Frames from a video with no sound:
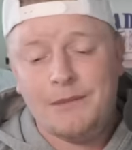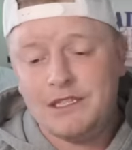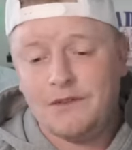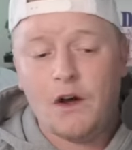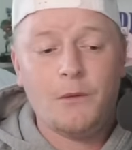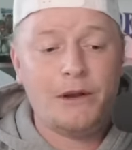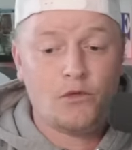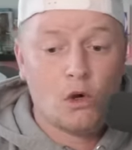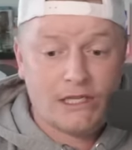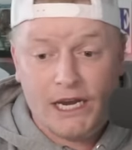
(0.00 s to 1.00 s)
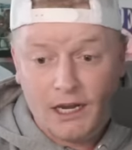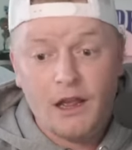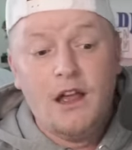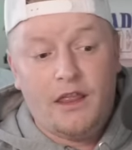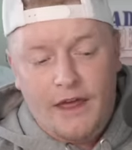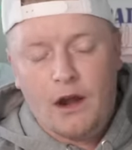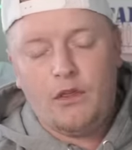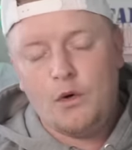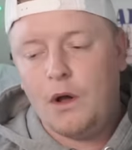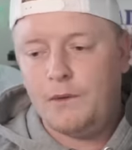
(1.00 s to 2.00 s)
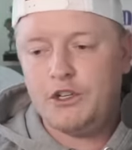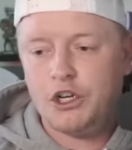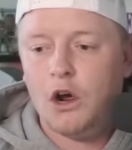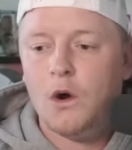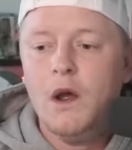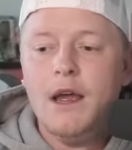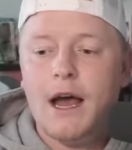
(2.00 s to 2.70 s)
These have all been rotating there throughout the show.